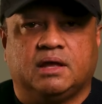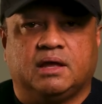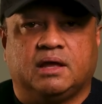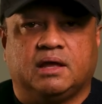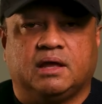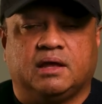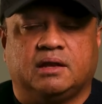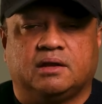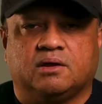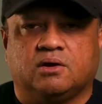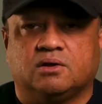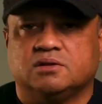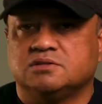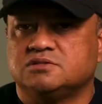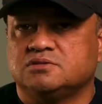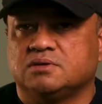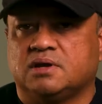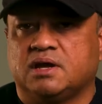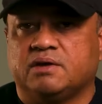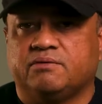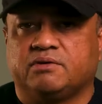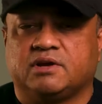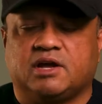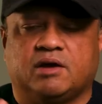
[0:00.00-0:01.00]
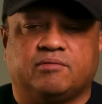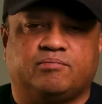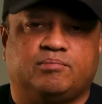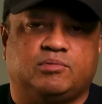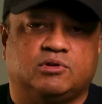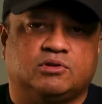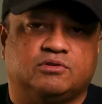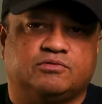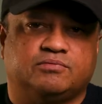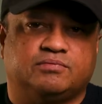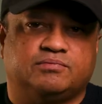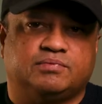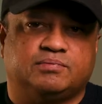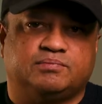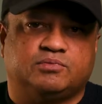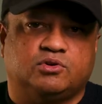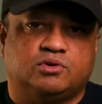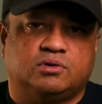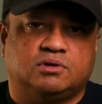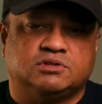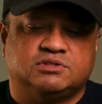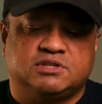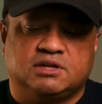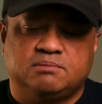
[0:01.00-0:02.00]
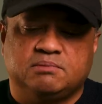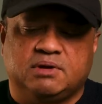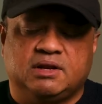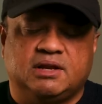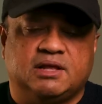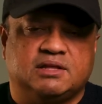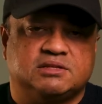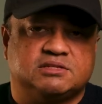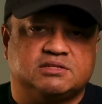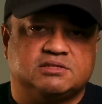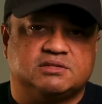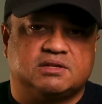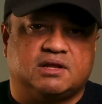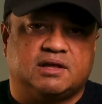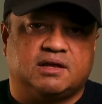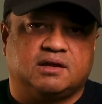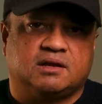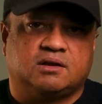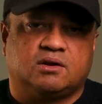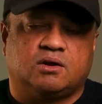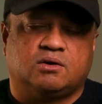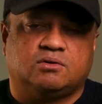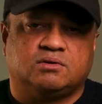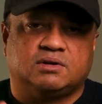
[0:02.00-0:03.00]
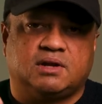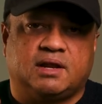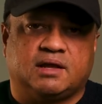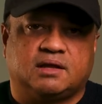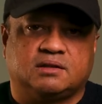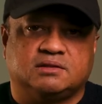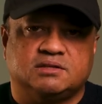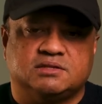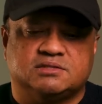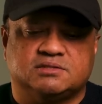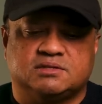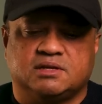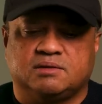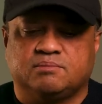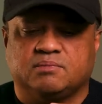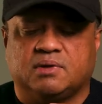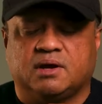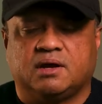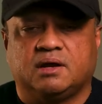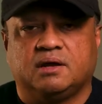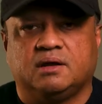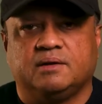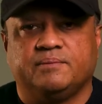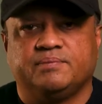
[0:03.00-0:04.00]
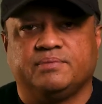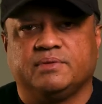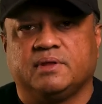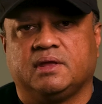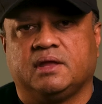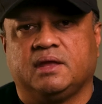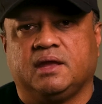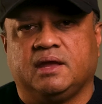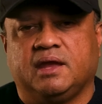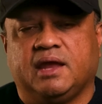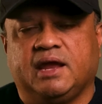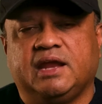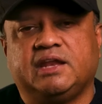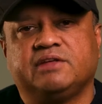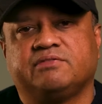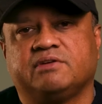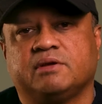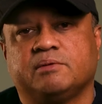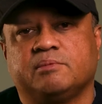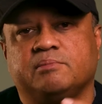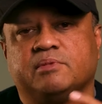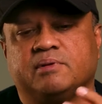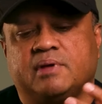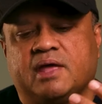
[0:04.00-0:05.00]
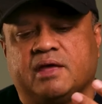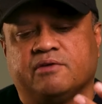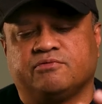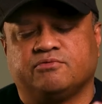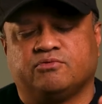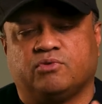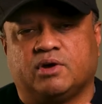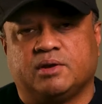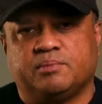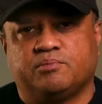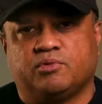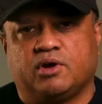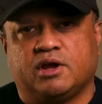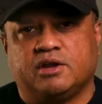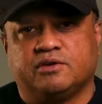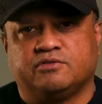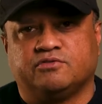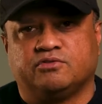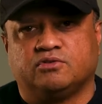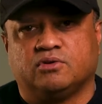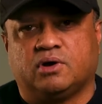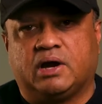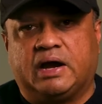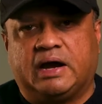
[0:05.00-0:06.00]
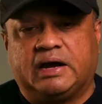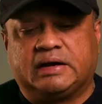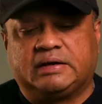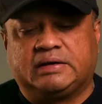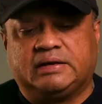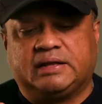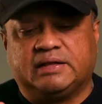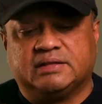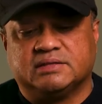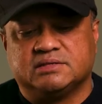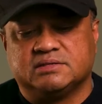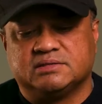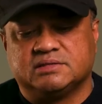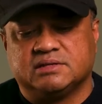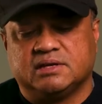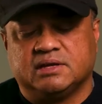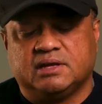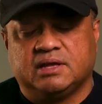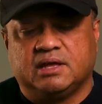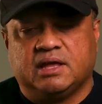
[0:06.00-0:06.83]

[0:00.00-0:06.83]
And I also have a couple of Sigma lenses lying around, like the Sigma 85mm f1.4 art lens.